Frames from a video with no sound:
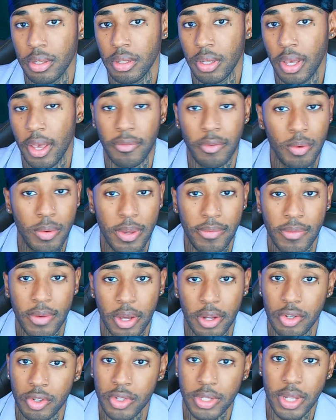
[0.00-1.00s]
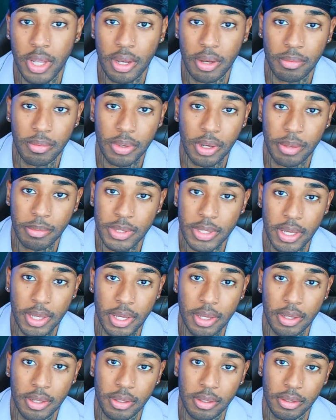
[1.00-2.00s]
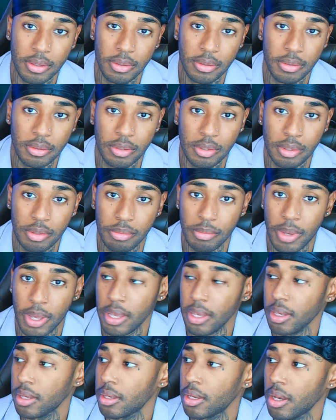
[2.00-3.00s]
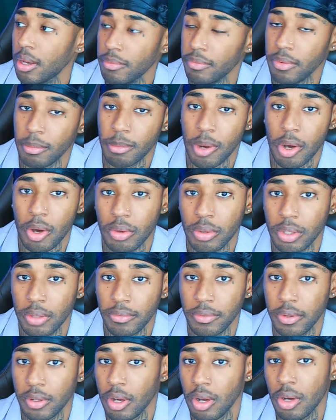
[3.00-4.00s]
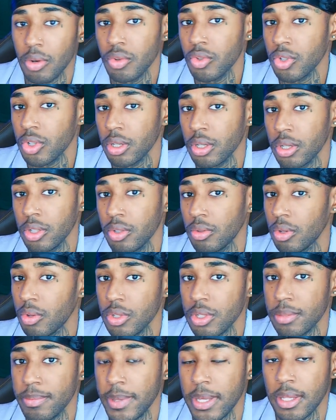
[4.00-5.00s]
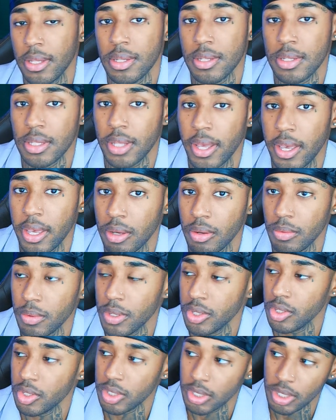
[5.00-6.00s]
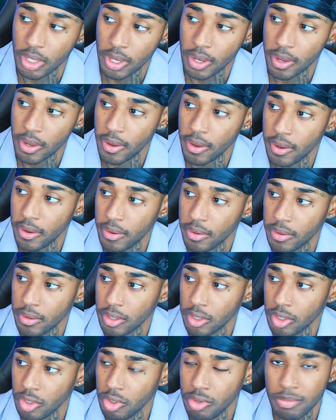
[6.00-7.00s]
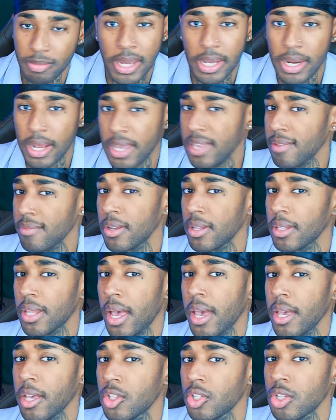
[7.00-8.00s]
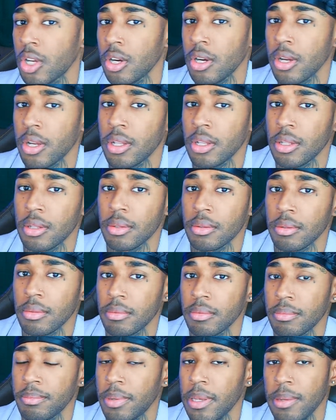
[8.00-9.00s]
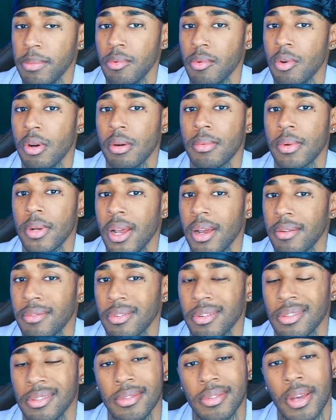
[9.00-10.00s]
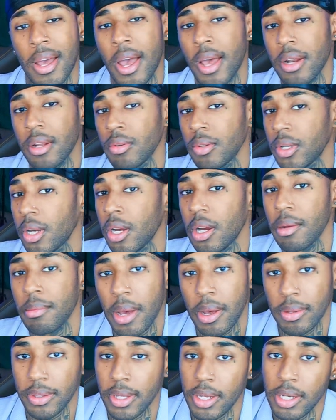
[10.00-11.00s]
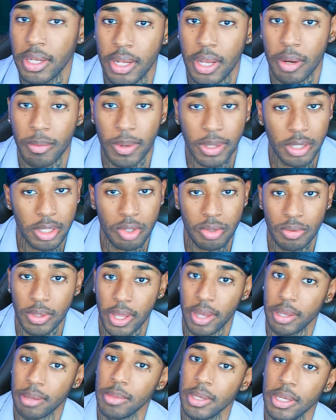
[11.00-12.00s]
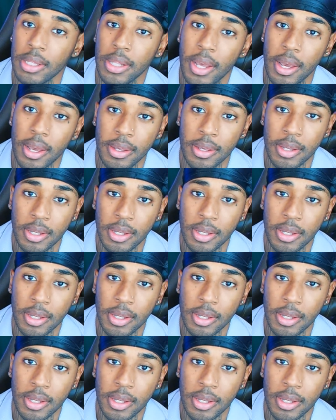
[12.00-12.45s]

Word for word: if you even understand what I'm saying. You may come from a whole different culture, you don't speak this language. You may not even like certain people or whatever. I don't care about none of that, whether you like me or not.